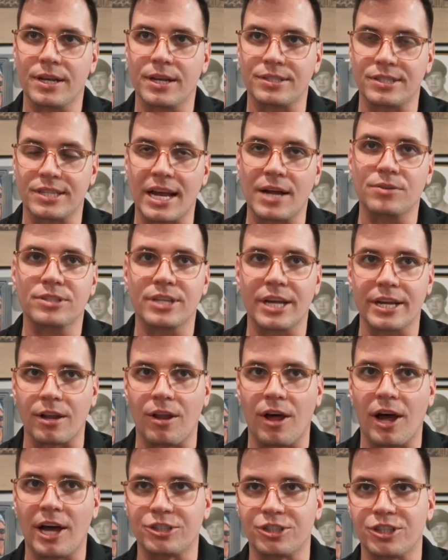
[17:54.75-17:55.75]
sounds like a
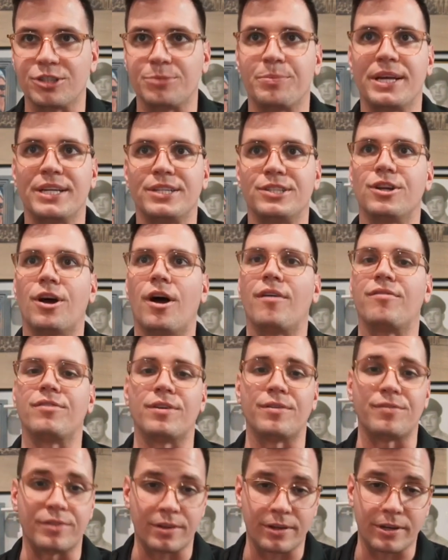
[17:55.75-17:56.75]
lot just based off
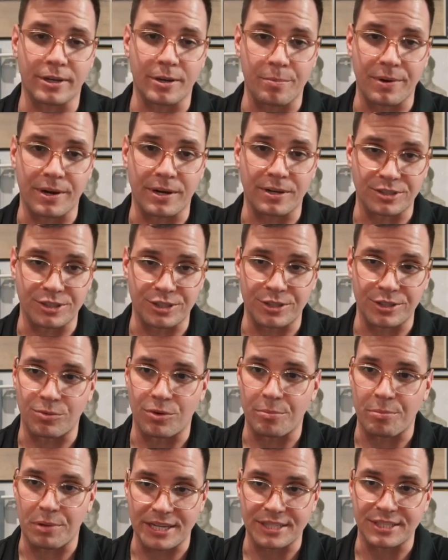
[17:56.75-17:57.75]
of compared to
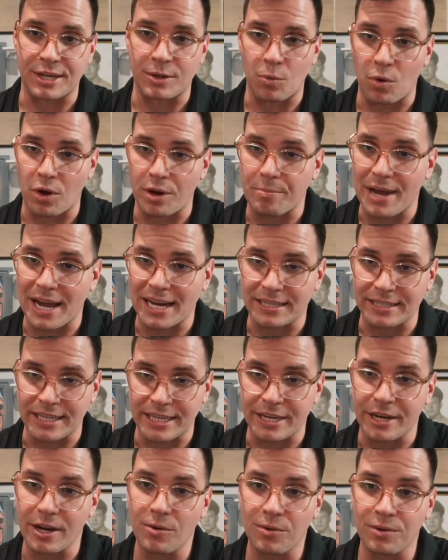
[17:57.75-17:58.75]
replacing one
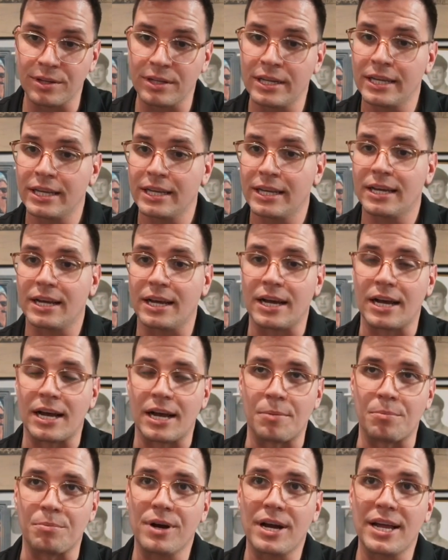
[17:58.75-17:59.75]
magneto.
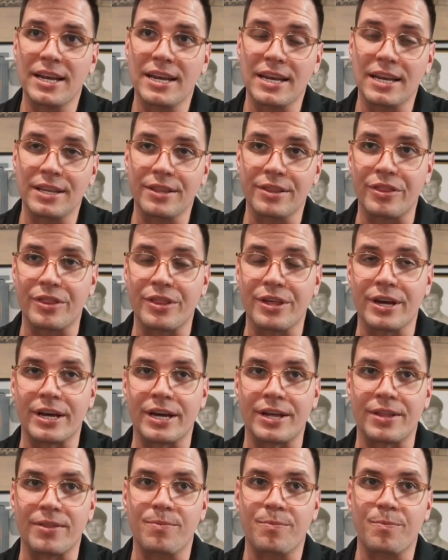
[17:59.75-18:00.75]
But
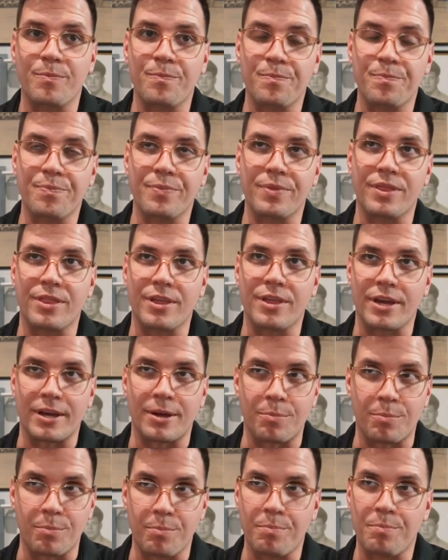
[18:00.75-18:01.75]
the
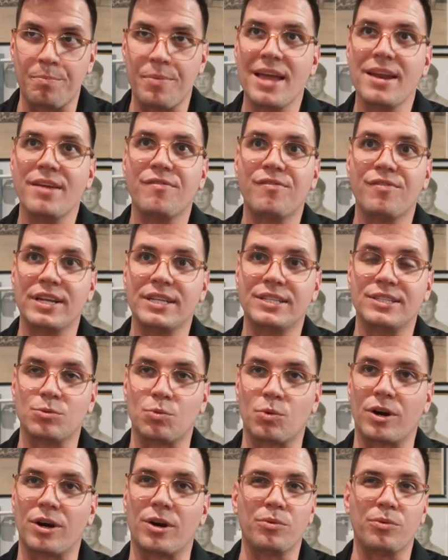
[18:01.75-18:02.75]

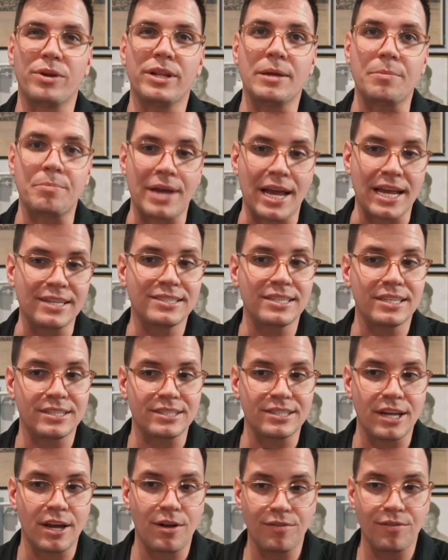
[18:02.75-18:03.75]
benefits it really pays
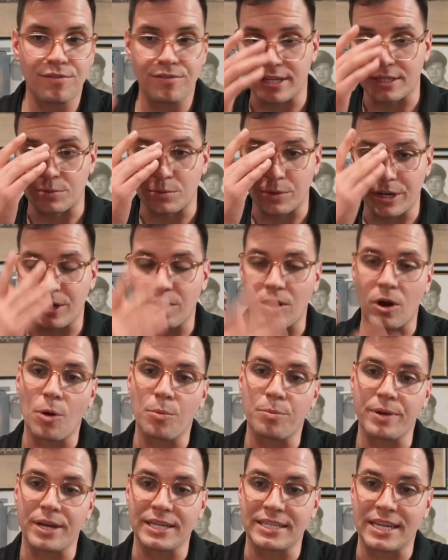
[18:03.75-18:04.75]
itself is what you're
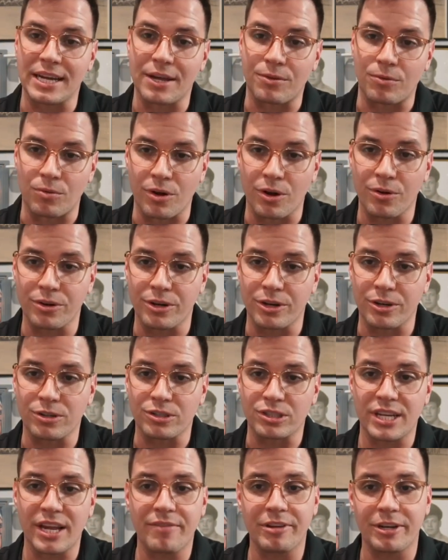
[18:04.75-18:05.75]
hoping down the road. You're
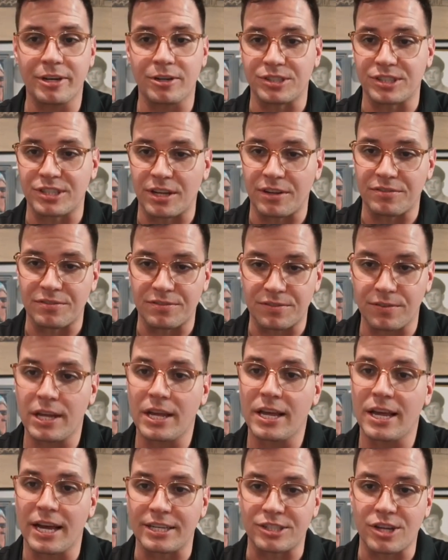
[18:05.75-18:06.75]
saving yourself
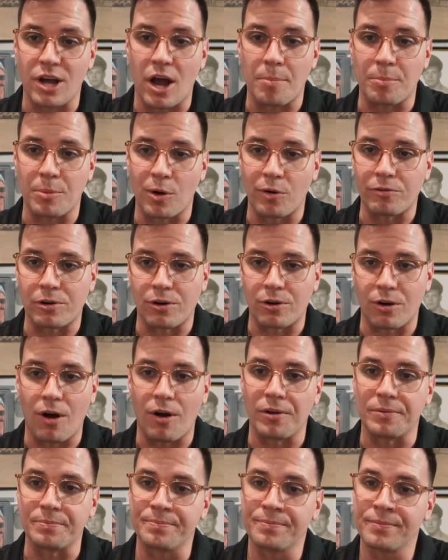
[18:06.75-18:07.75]
a top
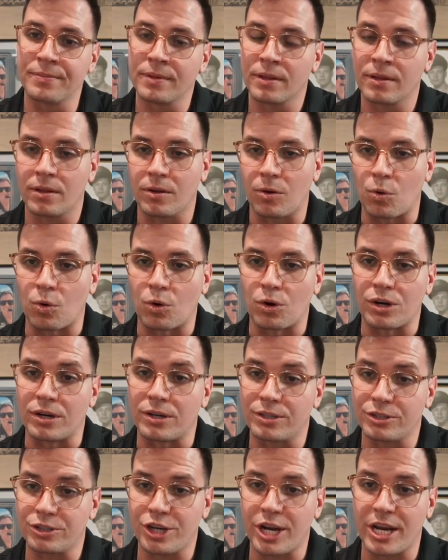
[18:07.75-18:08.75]
overhaul
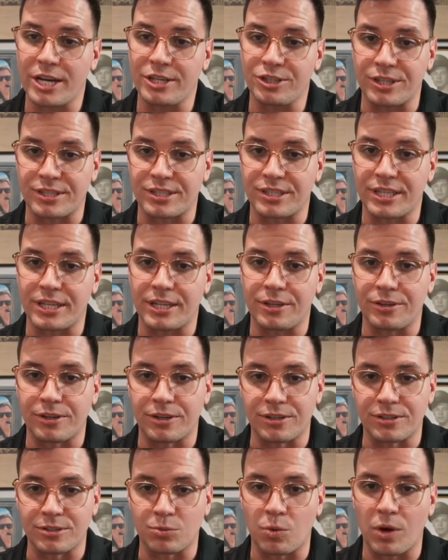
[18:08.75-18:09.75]
or changing
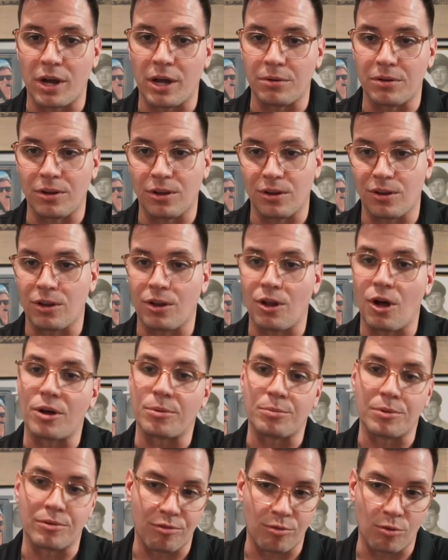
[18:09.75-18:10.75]
cylinders
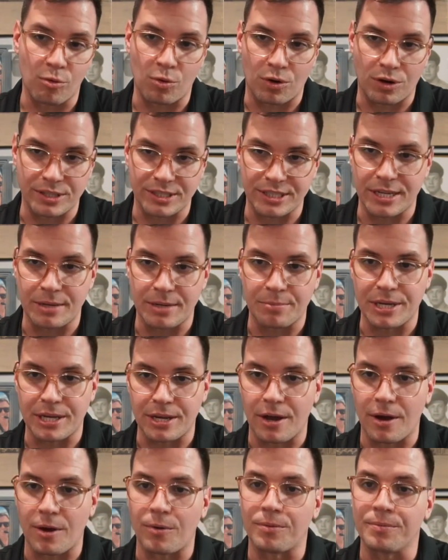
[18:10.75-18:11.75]
long before
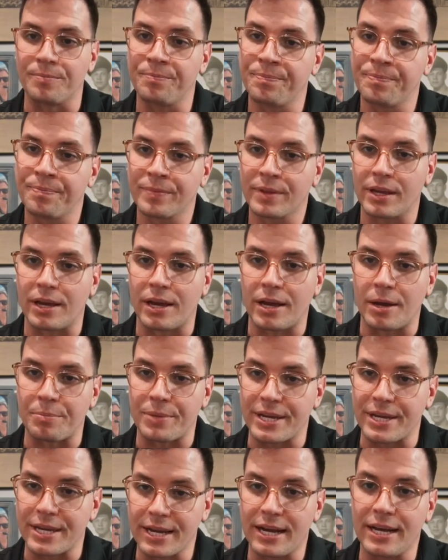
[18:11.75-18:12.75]
TBO,
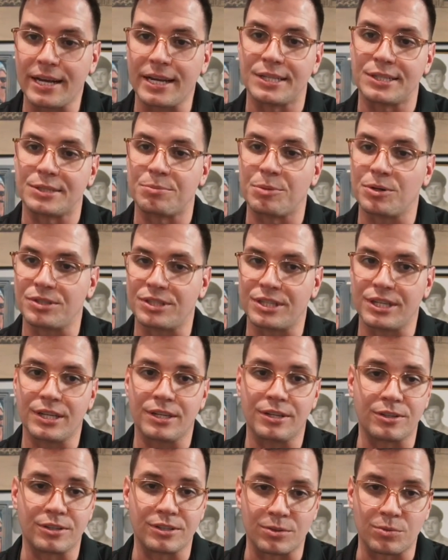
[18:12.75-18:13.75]
because most
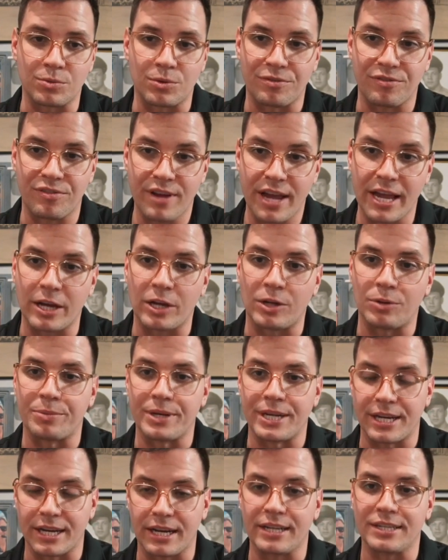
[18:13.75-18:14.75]
cylinders will fail
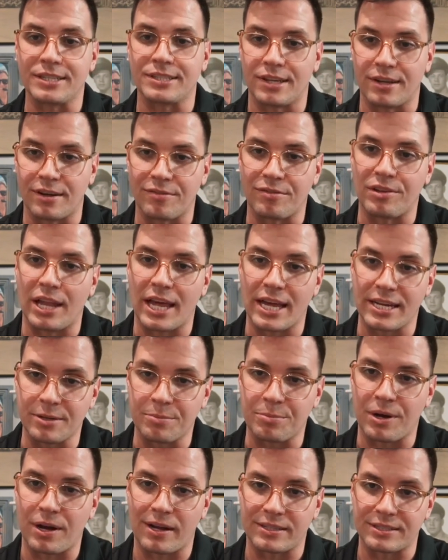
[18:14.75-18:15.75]
because of lead
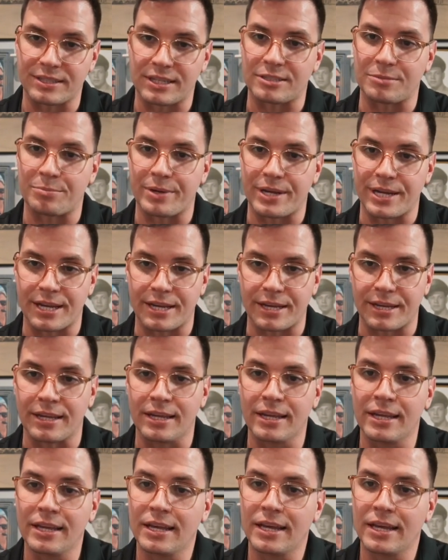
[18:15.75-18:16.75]
deposits being